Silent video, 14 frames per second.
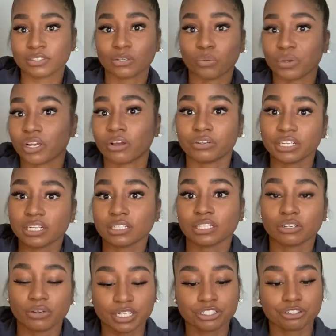we all need a little
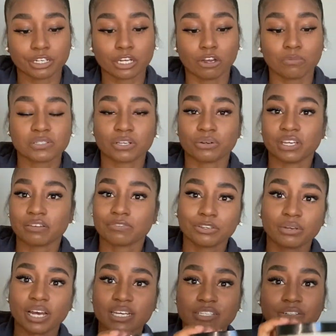extra help. So if you
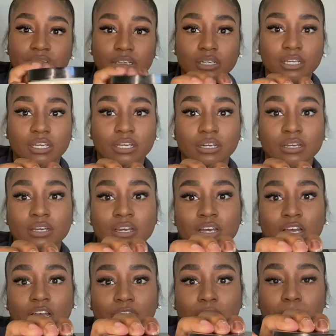guys are in need
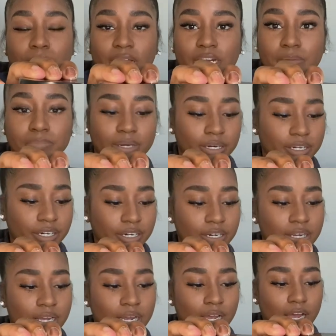of a body butter,
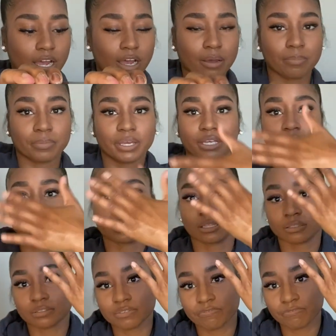it
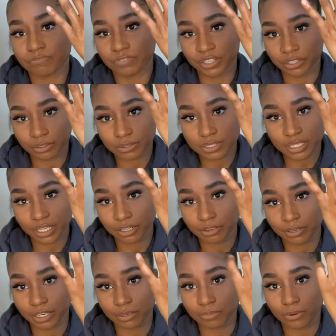feels
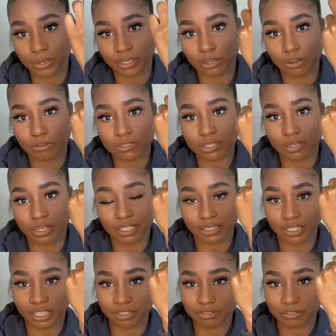incredible. It goes on like